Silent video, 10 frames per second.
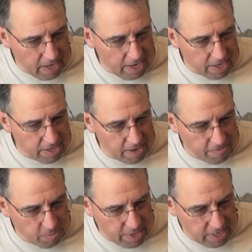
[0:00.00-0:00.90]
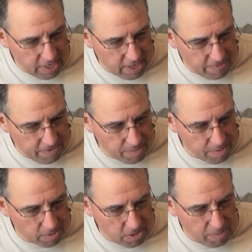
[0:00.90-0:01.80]
And if we can give the
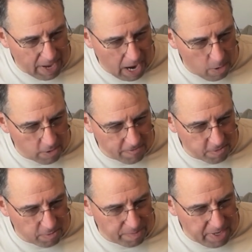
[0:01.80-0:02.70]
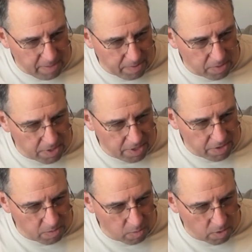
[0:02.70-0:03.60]
most powerful people in
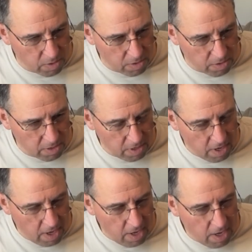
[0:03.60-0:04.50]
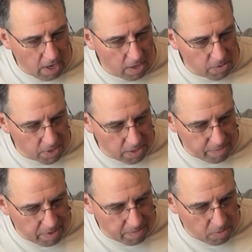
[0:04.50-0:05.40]
the world a little
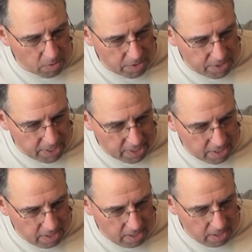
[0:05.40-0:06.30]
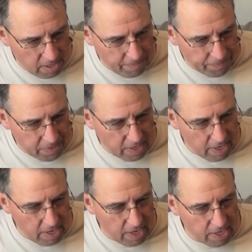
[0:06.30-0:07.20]
bit more dignity
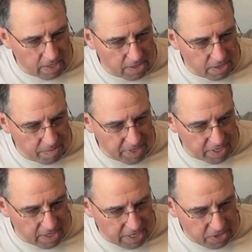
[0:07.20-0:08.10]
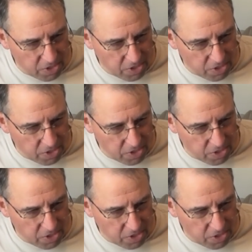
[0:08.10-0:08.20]
and a little bit less